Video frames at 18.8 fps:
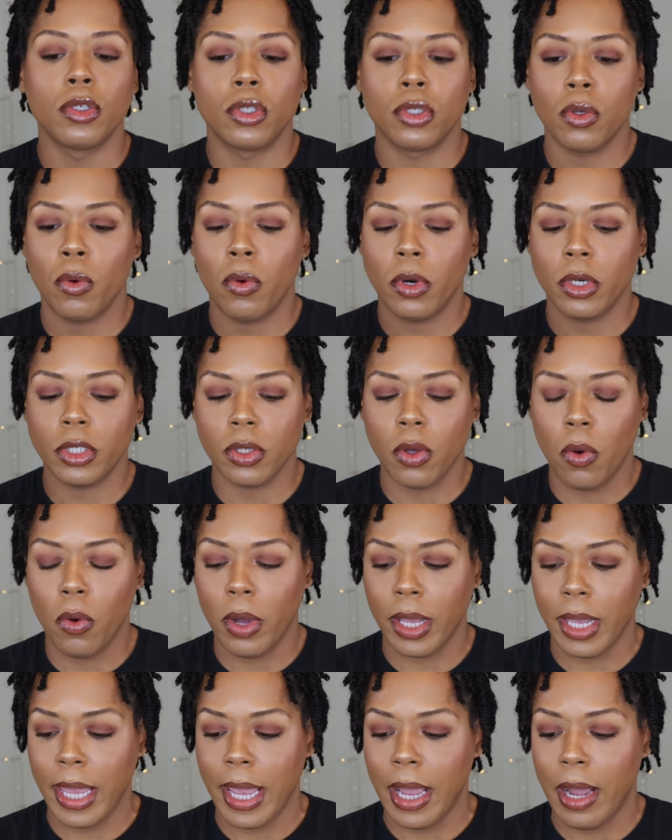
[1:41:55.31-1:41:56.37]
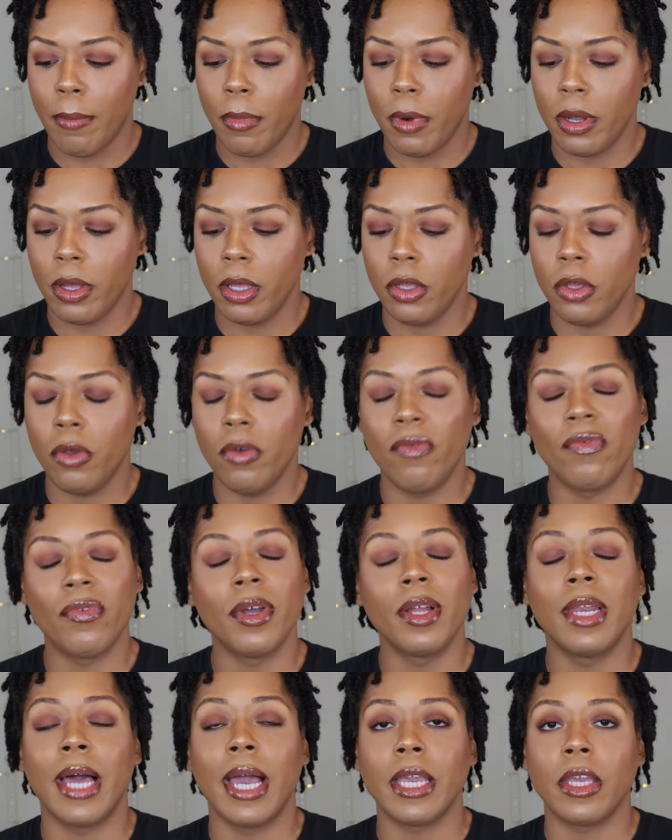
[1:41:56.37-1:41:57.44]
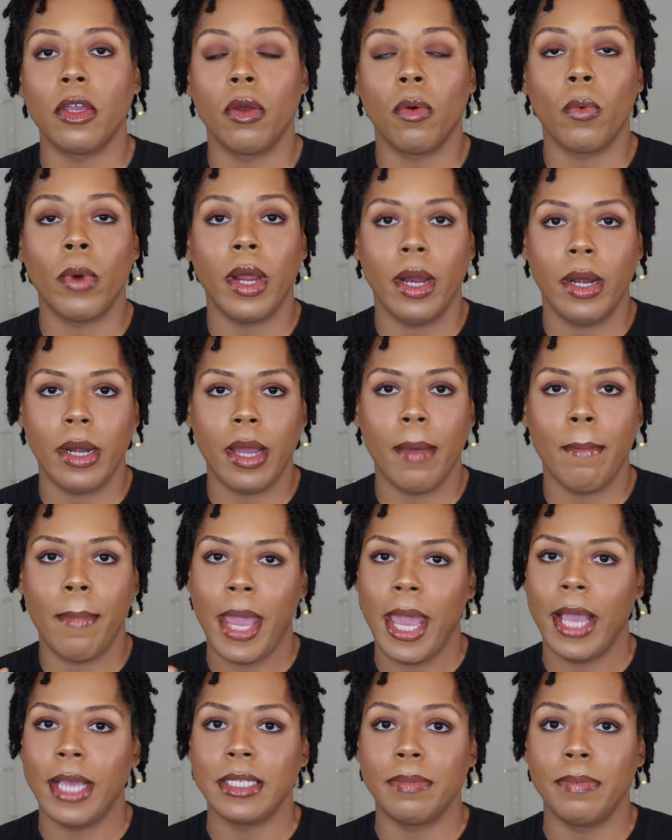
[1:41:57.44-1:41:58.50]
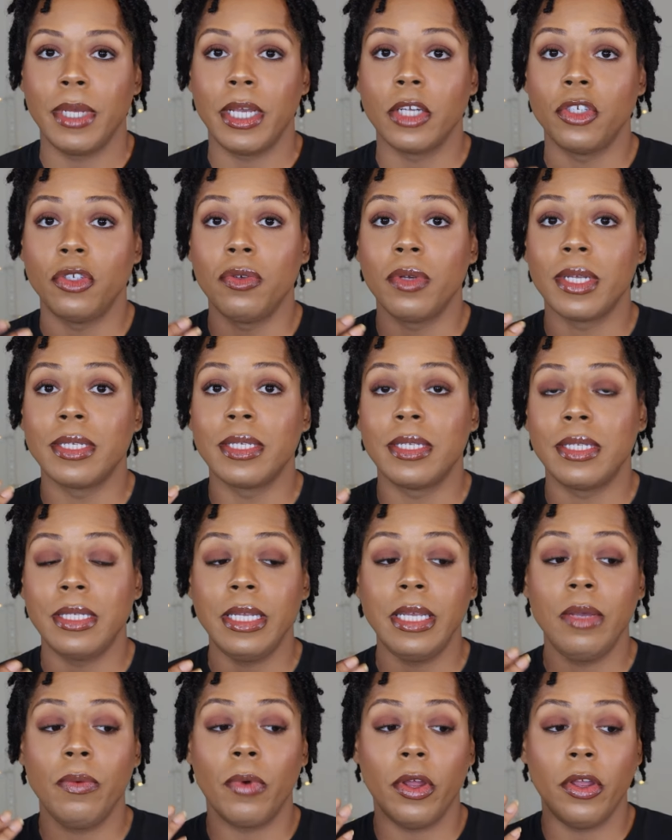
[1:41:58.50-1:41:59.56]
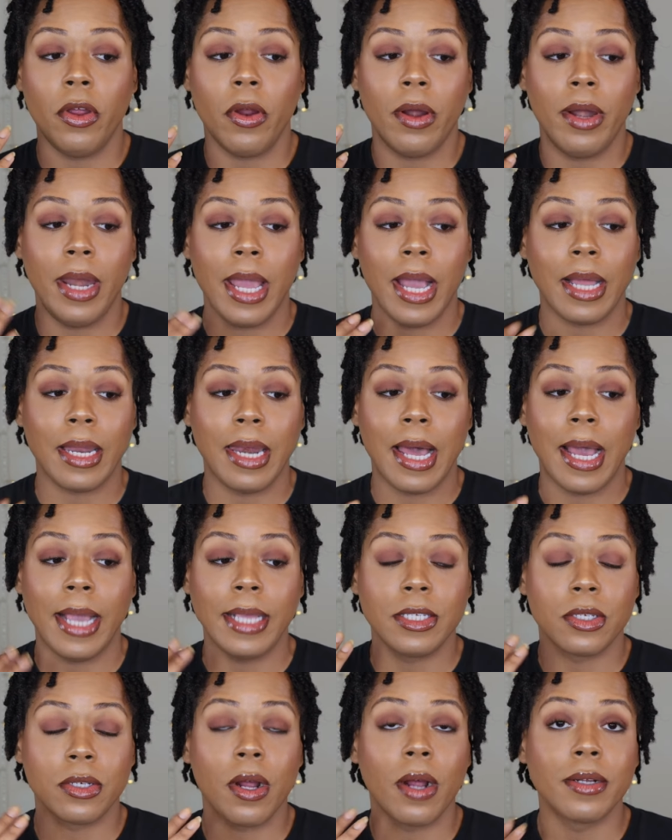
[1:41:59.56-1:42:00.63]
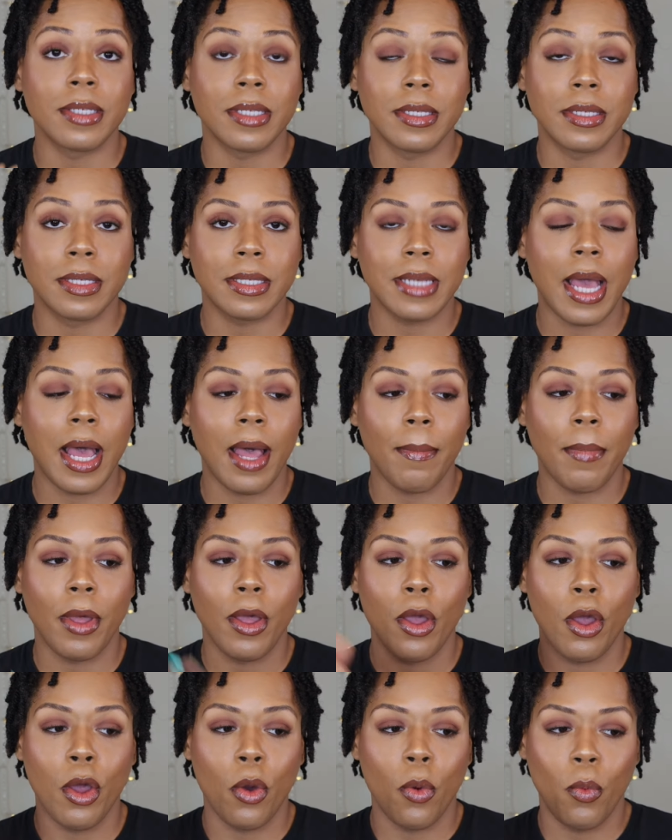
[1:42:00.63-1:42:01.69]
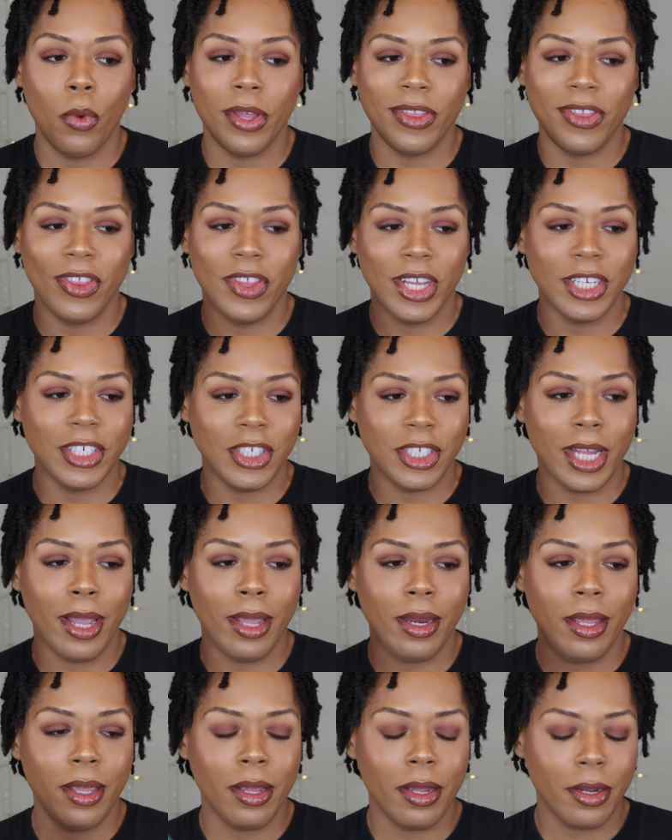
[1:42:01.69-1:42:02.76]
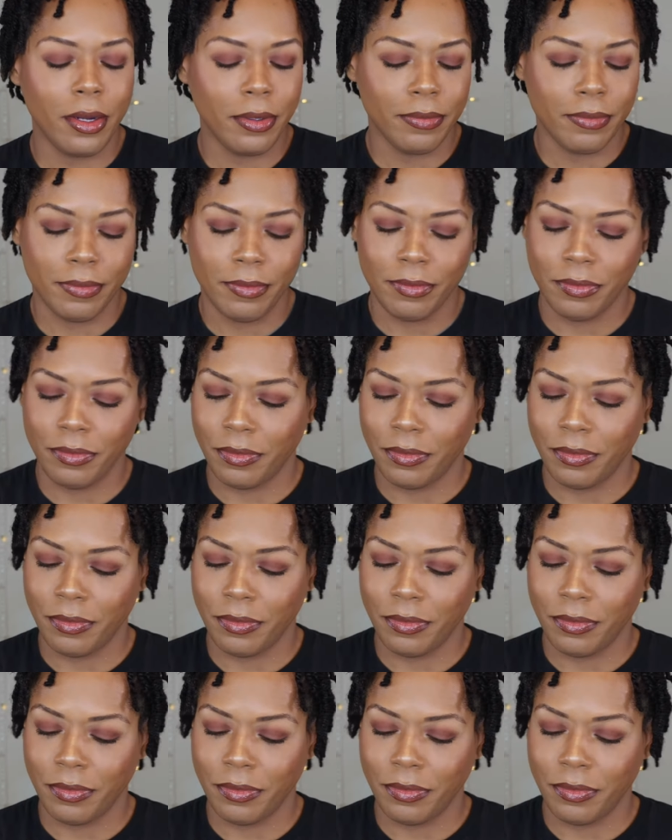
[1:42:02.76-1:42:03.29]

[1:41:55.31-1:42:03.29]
Torrence, on camera, you feel like you're wearing a mask because you can see where your neckline starts and stops with this shade here,